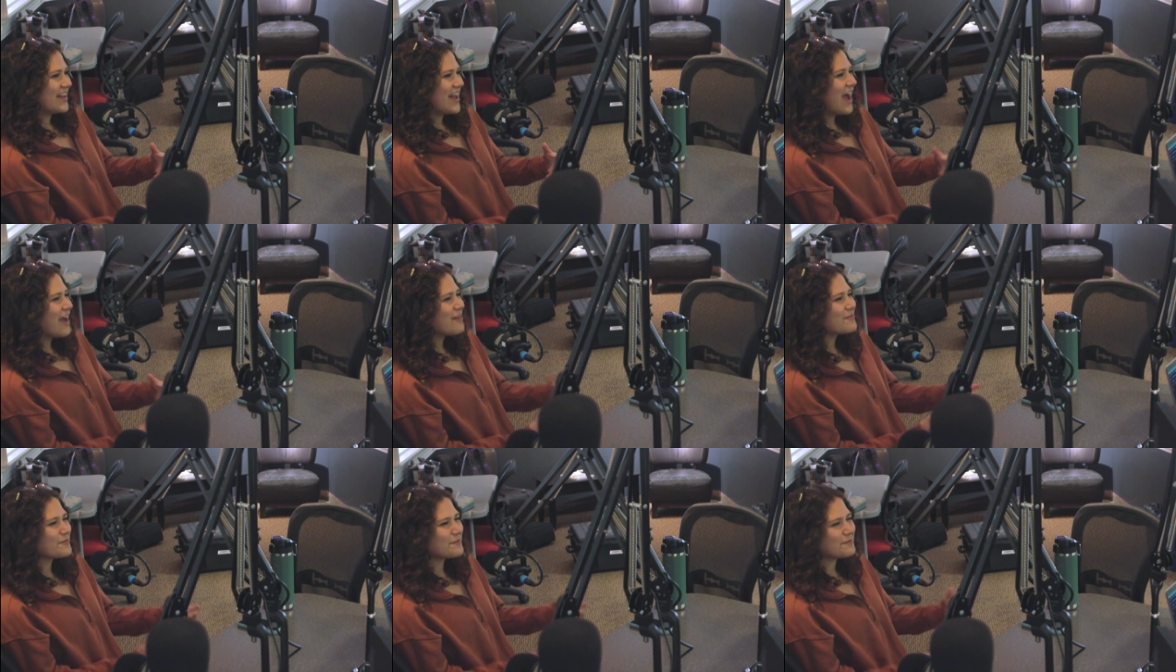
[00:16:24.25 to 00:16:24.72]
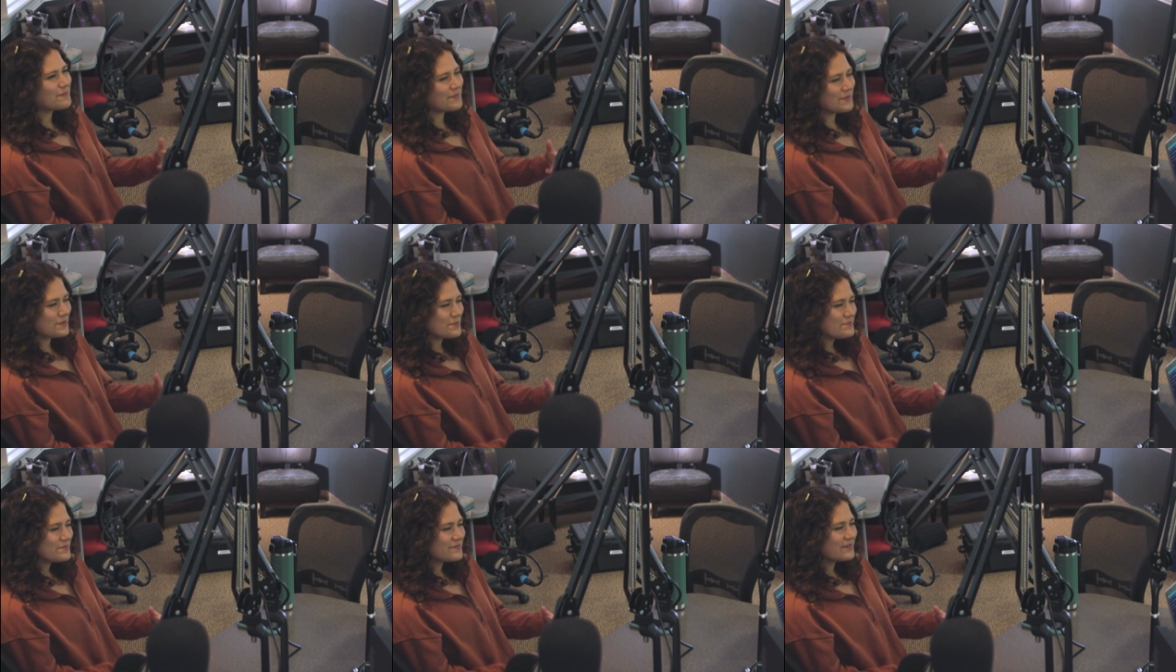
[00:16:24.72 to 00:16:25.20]
have a
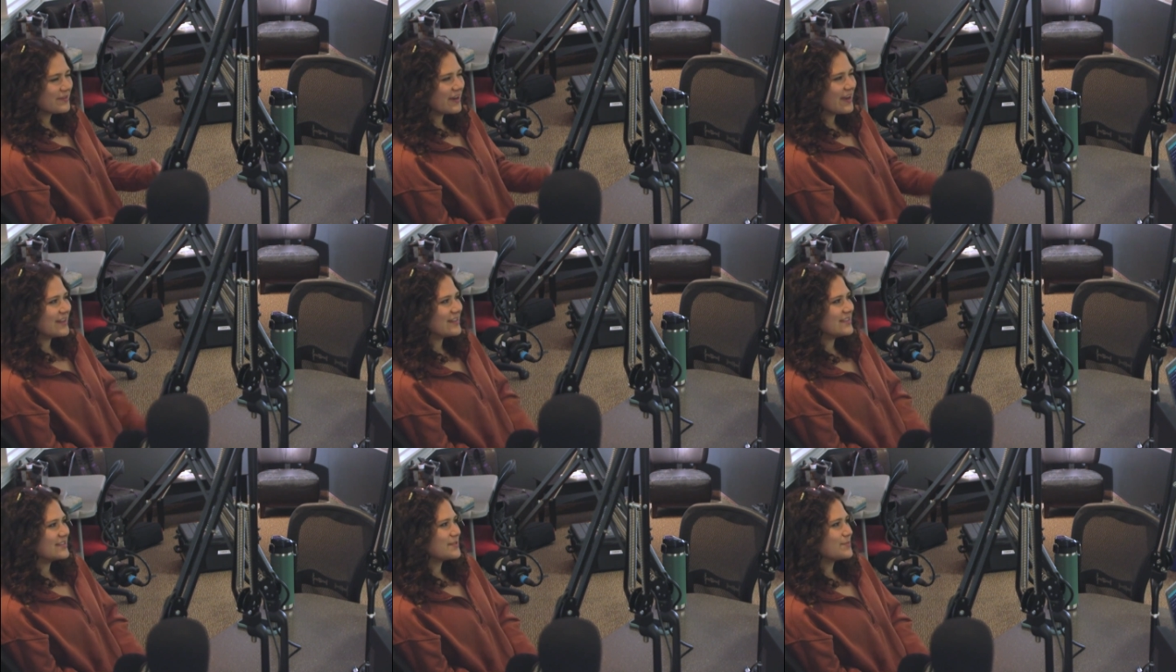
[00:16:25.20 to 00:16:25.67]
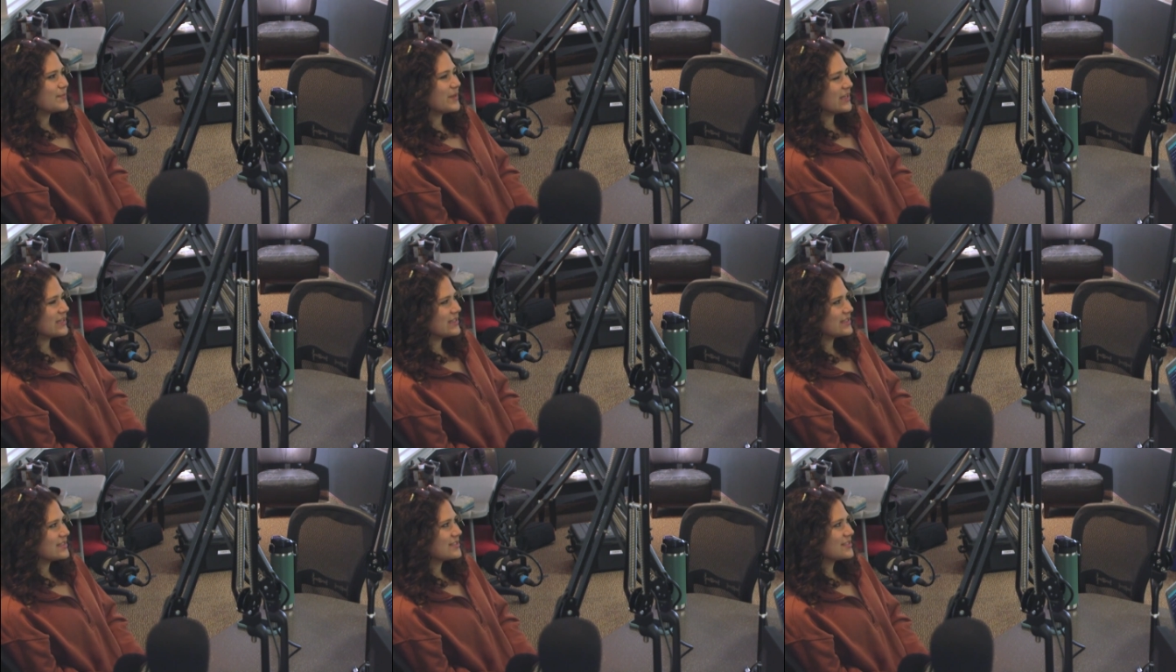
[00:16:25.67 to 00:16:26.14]
few friends, but
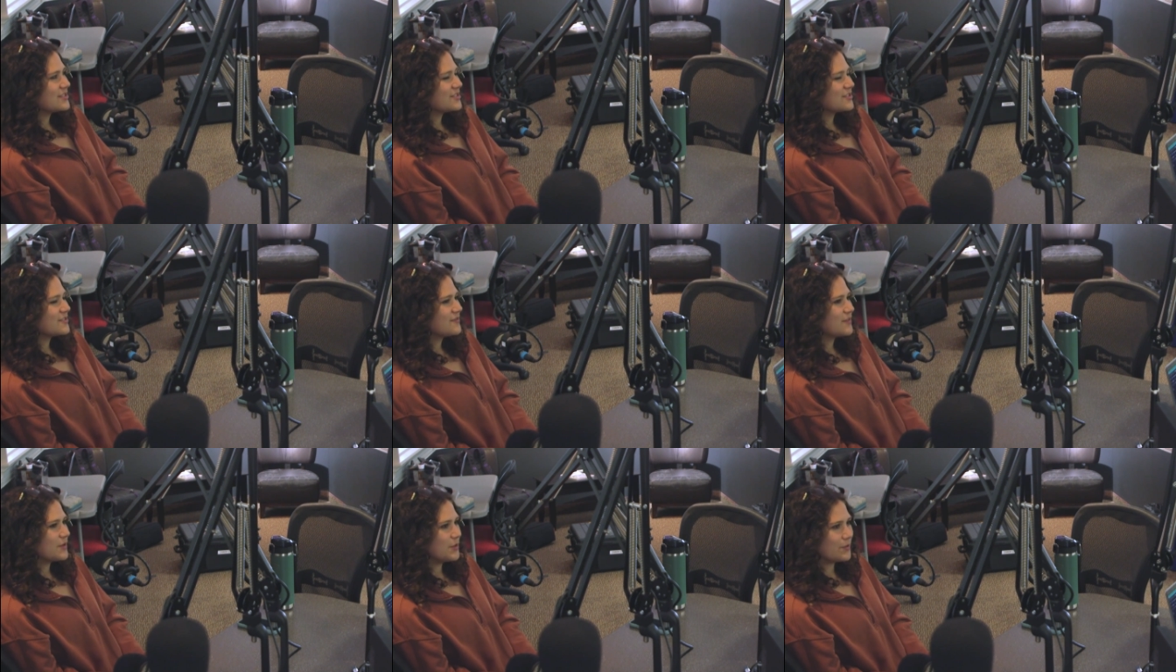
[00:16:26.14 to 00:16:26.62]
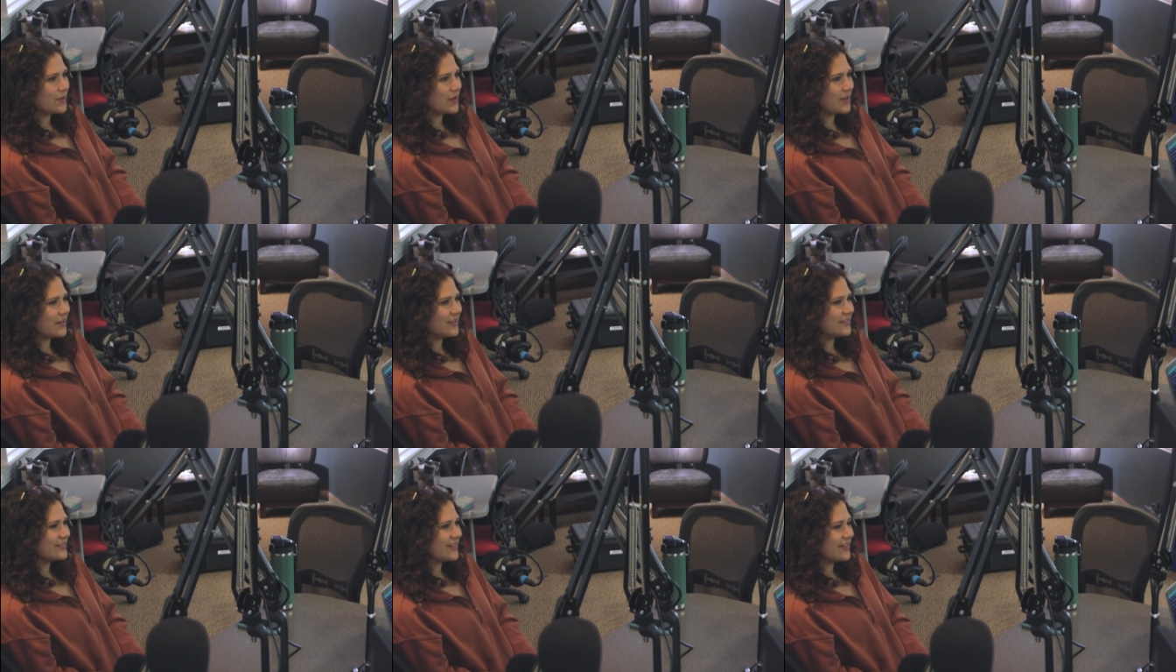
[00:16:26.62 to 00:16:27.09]
it's just
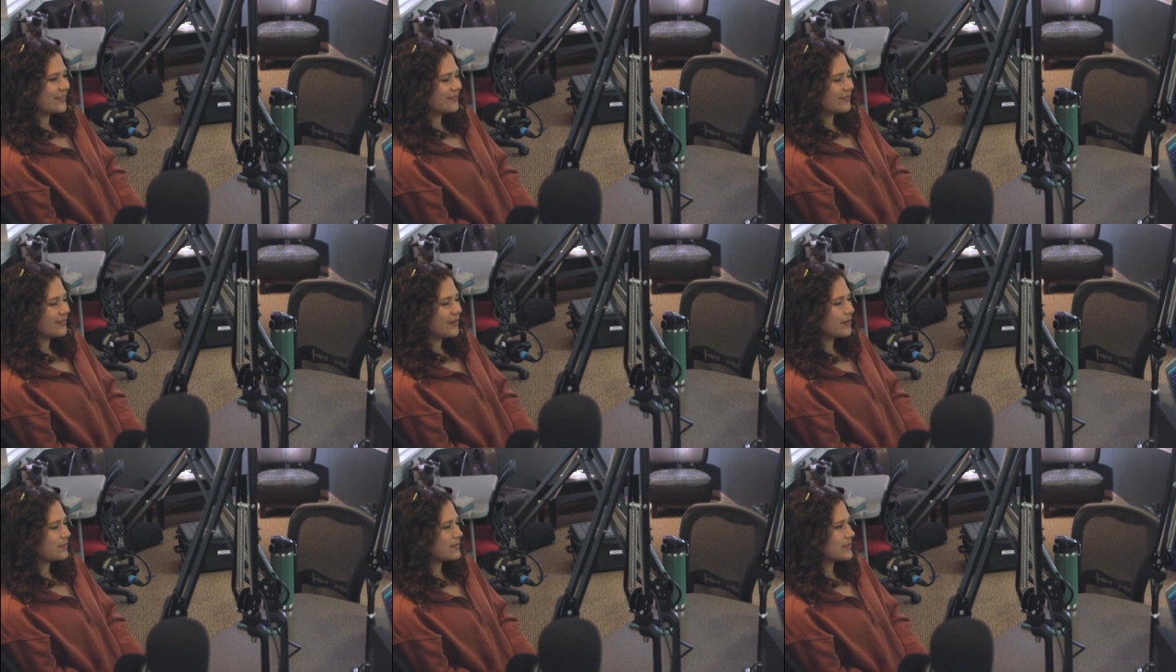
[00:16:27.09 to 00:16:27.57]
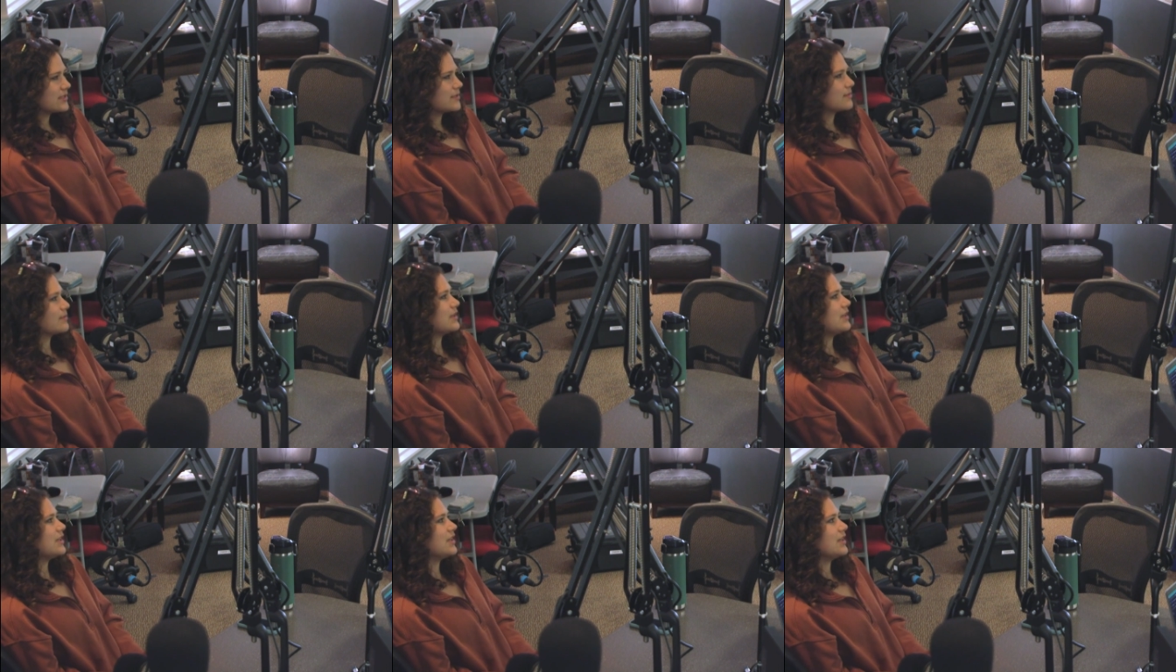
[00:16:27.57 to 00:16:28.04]
fewer and far
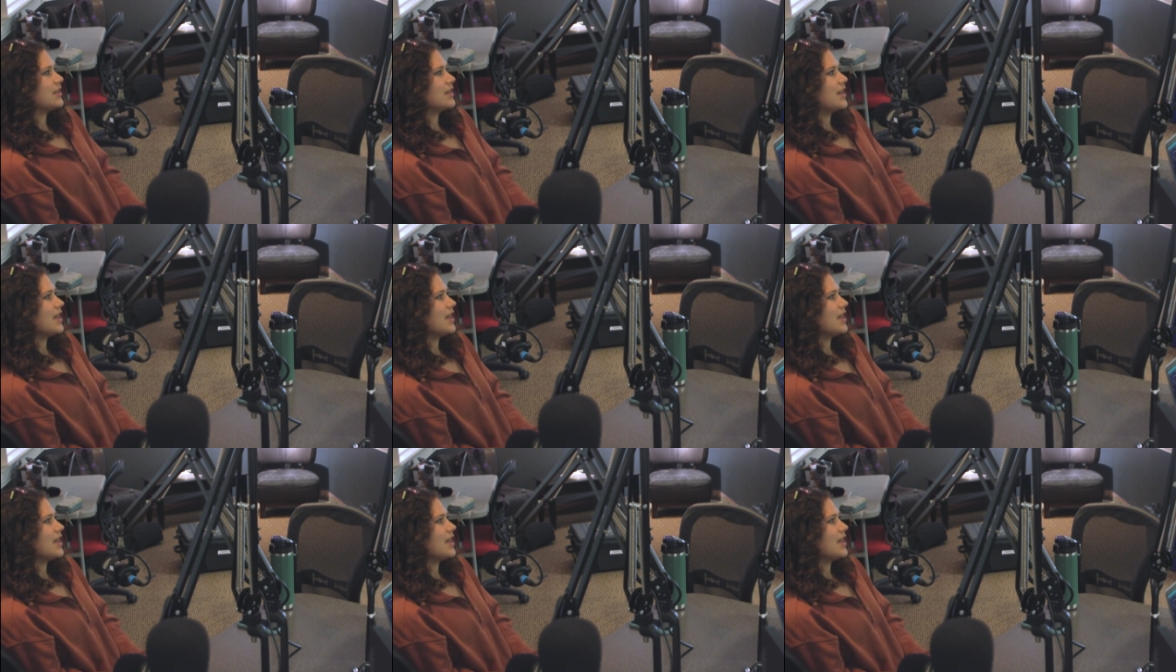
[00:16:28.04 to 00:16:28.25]
between.